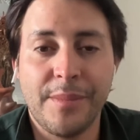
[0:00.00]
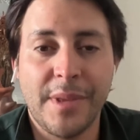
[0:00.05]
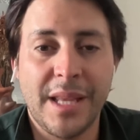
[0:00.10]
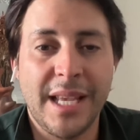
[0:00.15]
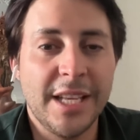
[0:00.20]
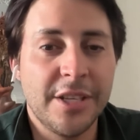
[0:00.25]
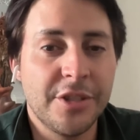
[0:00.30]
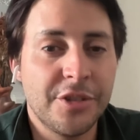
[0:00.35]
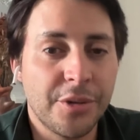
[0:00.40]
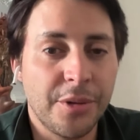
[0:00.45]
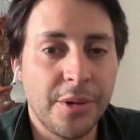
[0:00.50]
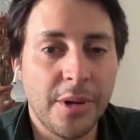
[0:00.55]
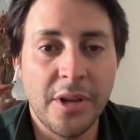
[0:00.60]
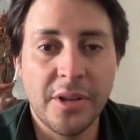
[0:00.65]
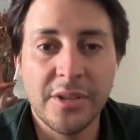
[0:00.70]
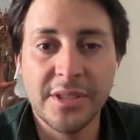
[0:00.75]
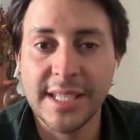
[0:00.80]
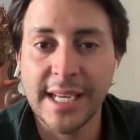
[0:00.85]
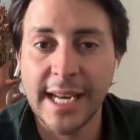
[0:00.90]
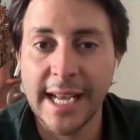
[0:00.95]

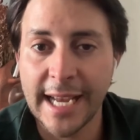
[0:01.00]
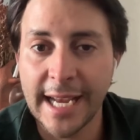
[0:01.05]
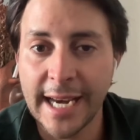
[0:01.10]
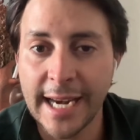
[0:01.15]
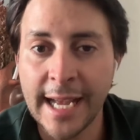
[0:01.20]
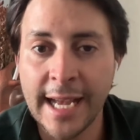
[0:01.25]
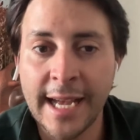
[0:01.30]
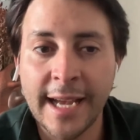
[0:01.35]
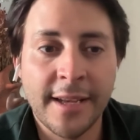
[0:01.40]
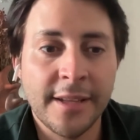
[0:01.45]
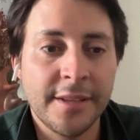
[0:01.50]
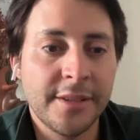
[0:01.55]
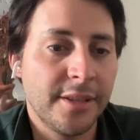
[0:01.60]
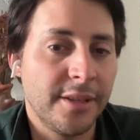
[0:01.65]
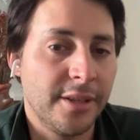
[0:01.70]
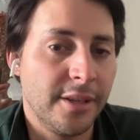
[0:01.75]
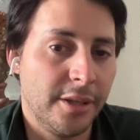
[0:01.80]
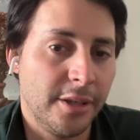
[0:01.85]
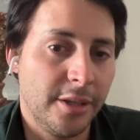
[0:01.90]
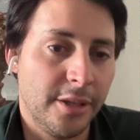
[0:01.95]
insurance like Alan
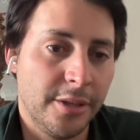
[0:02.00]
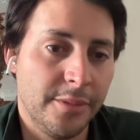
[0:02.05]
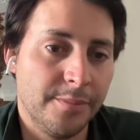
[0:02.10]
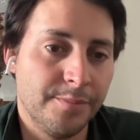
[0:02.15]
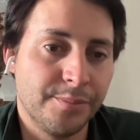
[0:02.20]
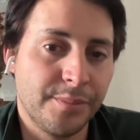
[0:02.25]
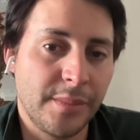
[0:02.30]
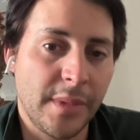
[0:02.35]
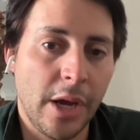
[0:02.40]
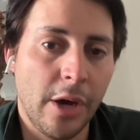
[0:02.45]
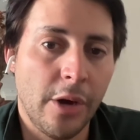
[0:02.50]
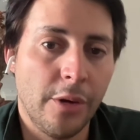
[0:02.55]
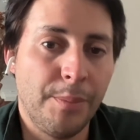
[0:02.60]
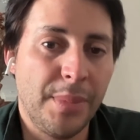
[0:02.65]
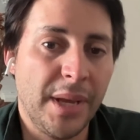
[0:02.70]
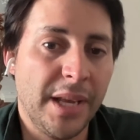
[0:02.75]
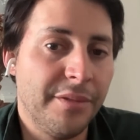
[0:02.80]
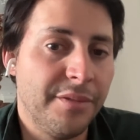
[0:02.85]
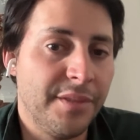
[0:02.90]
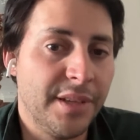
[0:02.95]
or
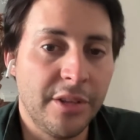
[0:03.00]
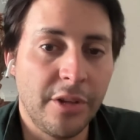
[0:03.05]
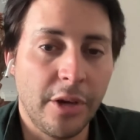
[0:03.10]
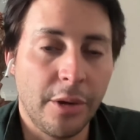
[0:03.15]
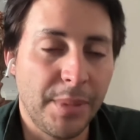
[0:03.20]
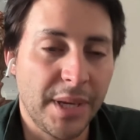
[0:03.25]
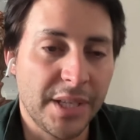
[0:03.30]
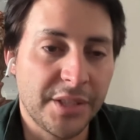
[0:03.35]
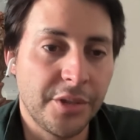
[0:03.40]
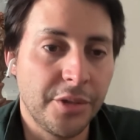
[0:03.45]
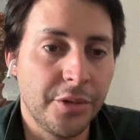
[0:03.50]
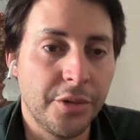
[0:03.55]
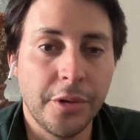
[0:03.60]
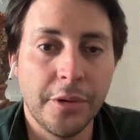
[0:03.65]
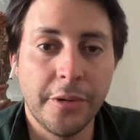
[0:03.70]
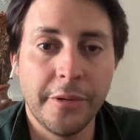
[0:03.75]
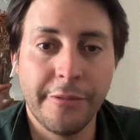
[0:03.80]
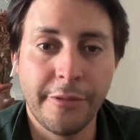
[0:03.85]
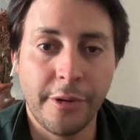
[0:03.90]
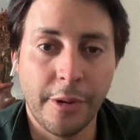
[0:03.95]
Payfeed or
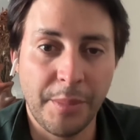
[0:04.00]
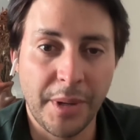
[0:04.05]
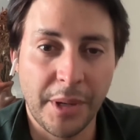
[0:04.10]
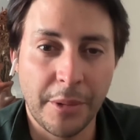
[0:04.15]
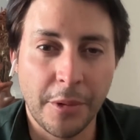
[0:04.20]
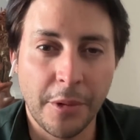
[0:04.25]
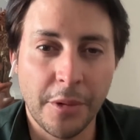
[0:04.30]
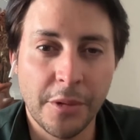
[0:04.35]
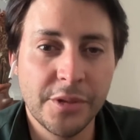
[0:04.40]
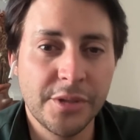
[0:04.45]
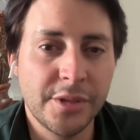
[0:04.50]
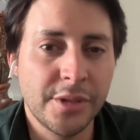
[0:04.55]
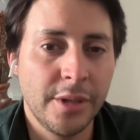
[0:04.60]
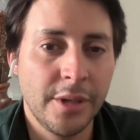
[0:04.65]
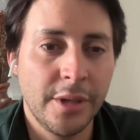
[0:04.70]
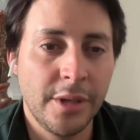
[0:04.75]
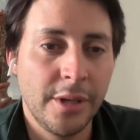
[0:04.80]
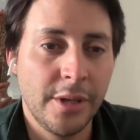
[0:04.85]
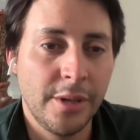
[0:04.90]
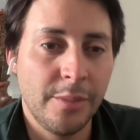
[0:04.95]
Personio for payrolls,
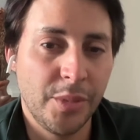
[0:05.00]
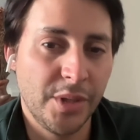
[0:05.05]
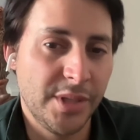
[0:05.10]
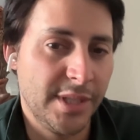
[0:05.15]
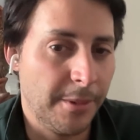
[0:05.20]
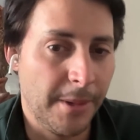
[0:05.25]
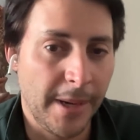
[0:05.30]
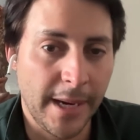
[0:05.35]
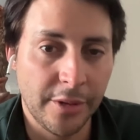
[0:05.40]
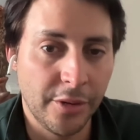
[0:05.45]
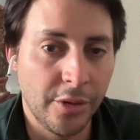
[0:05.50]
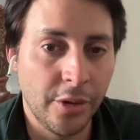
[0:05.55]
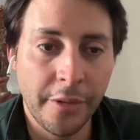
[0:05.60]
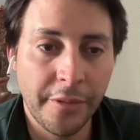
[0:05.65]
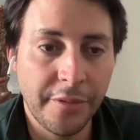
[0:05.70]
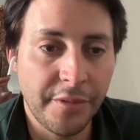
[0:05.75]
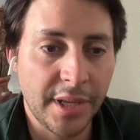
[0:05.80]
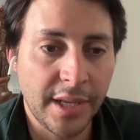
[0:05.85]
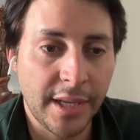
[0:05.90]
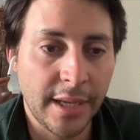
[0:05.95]
but there were
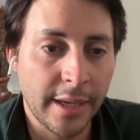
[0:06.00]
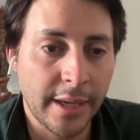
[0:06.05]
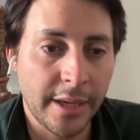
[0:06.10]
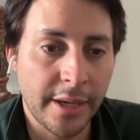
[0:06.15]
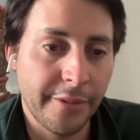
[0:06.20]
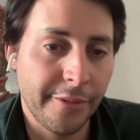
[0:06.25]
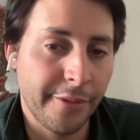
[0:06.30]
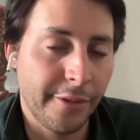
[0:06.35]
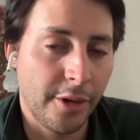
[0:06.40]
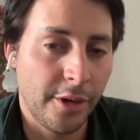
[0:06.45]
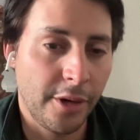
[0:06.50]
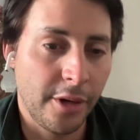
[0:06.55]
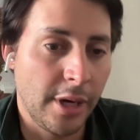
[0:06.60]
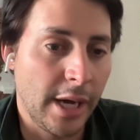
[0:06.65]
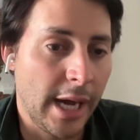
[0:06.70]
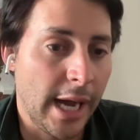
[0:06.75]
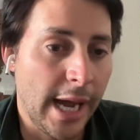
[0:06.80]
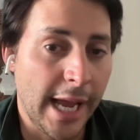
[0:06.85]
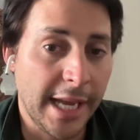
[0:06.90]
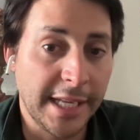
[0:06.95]
nothing
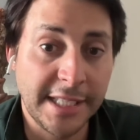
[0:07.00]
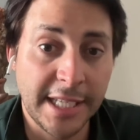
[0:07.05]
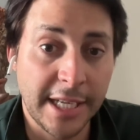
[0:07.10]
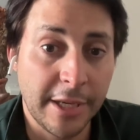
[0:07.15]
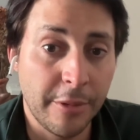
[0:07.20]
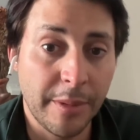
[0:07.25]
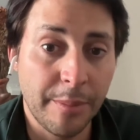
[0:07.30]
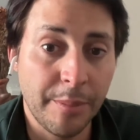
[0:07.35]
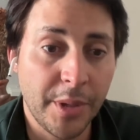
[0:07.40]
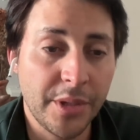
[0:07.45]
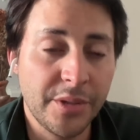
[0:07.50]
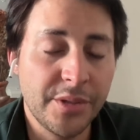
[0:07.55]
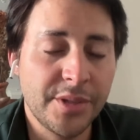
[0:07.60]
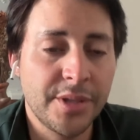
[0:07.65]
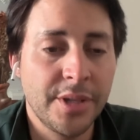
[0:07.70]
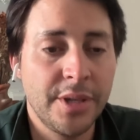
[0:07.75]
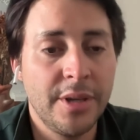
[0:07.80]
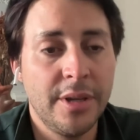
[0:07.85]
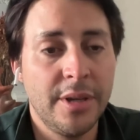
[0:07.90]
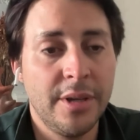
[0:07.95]
for IT equipment.
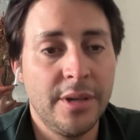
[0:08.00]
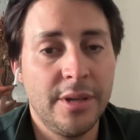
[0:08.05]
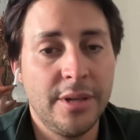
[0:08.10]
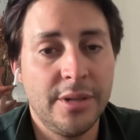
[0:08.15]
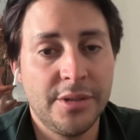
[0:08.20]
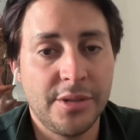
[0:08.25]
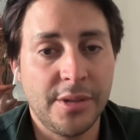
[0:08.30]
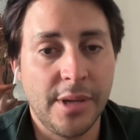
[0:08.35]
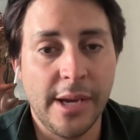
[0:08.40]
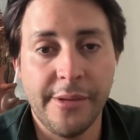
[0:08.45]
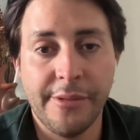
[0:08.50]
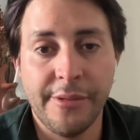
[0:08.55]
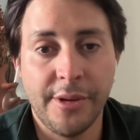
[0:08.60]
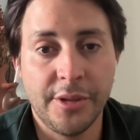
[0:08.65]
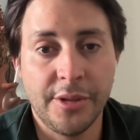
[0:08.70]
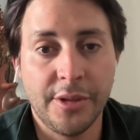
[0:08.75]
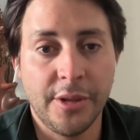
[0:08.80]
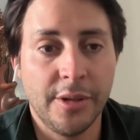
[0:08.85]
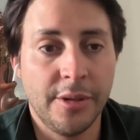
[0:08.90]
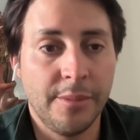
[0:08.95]
So I
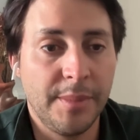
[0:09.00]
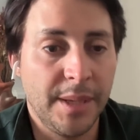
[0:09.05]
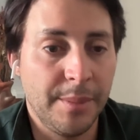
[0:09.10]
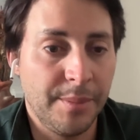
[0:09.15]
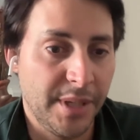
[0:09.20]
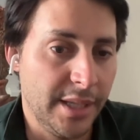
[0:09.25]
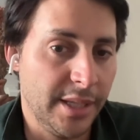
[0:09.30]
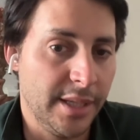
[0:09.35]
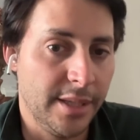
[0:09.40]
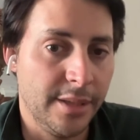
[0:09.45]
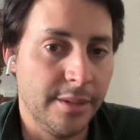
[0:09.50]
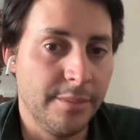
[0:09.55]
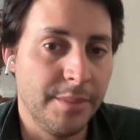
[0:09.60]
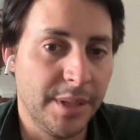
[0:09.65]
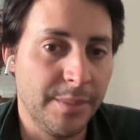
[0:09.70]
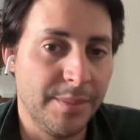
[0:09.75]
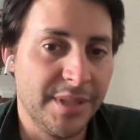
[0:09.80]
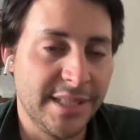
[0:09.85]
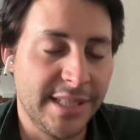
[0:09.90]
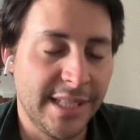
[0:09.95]
thought, maybe
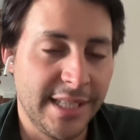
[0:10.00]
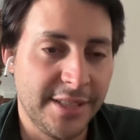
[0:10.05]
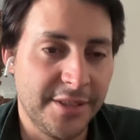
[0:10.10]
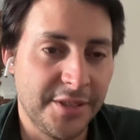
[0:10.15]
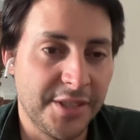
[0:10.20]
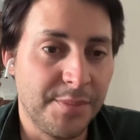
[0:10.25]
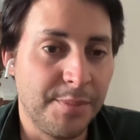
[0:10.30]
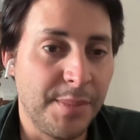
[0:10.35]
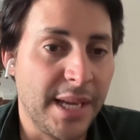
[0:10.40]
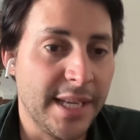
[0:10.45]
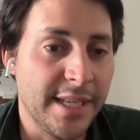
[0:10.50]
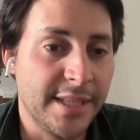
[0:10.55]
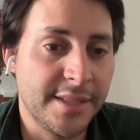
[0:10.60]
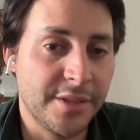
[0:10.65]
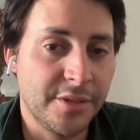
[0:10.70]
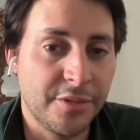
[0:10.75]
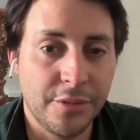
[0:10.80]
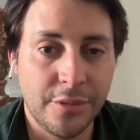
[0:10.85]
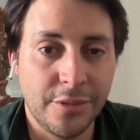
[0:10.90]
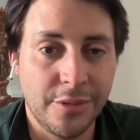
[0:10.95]
there's a space
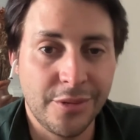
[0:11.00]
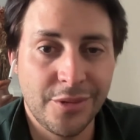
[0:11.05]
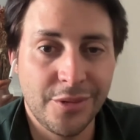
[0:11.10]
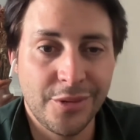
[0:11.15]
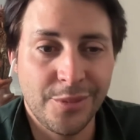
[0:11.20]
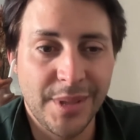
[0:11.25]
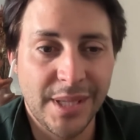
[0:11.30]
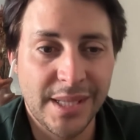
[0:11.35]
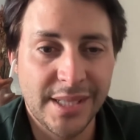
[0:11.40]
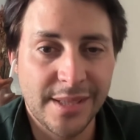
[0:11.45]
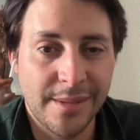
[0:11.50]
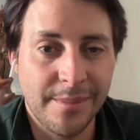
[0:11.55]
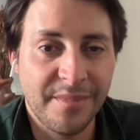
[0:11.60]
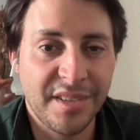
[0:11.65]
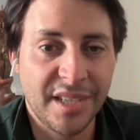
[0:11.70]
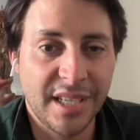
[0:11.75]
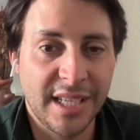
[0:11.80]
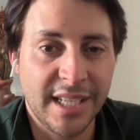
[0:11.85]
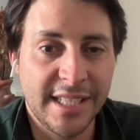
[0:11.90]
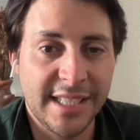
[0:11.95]
to build
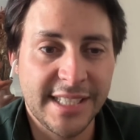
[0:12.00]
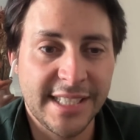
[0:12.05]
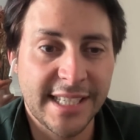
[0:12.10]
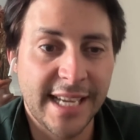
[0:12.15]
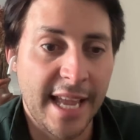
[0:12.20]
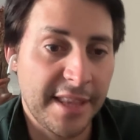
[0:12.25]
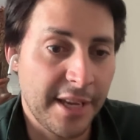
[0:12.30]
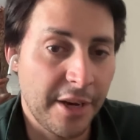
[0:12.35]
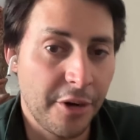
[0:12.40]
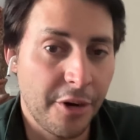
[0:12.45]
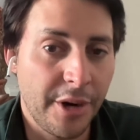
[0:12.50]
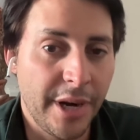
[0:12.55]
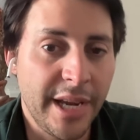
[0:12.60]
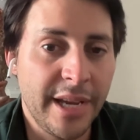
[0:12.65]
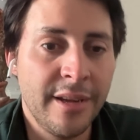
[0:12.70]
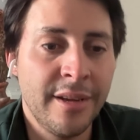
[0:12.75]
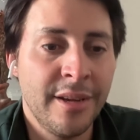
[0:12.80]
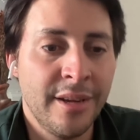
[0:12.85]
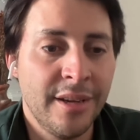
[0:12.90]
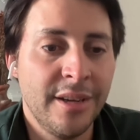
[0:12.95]
something in this
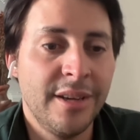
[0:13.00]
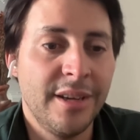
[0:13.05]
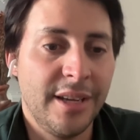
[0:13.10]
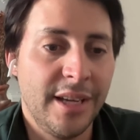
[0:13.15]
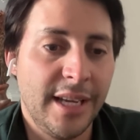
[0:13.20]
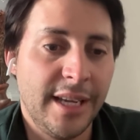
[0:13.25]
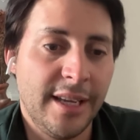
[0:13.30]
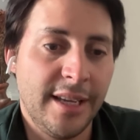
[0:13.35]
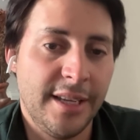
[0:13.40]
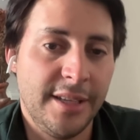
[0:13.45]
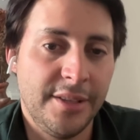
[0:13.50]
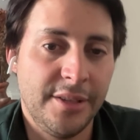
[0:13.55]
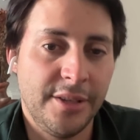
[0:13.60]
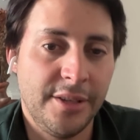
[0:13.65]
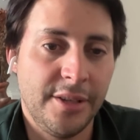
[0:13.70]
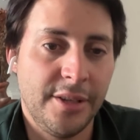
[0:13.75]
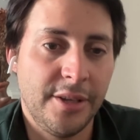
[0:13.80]
category, and